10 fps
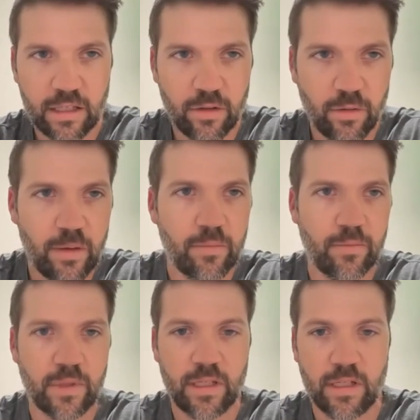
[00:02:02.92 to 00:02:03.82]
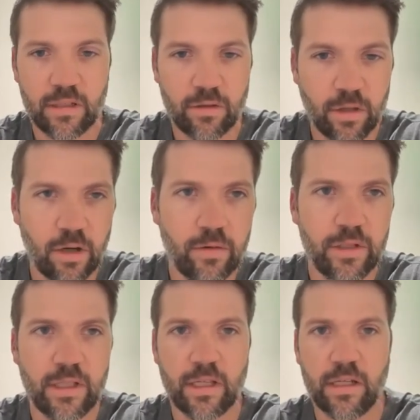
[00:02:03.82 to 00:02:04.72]
you up, getting you
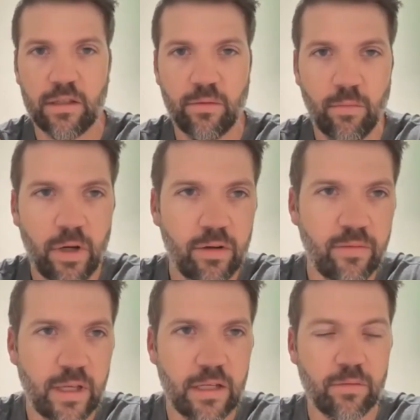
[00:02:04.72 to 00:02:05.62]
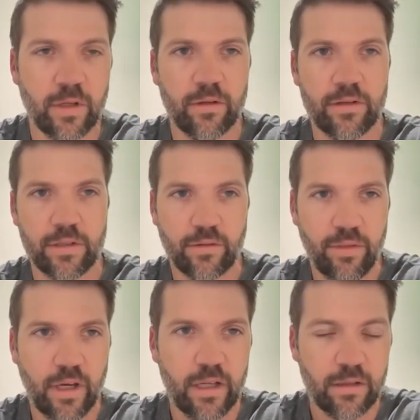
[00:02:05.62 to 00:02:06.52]
going, getting you motivated, whether it's your
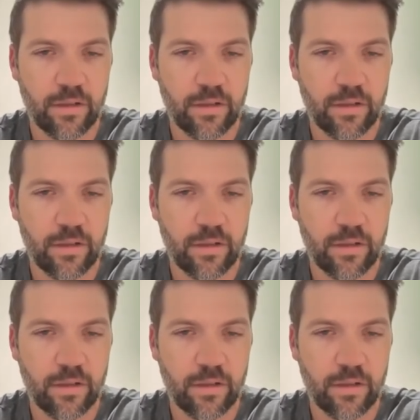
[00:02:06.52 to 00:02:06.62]
thought,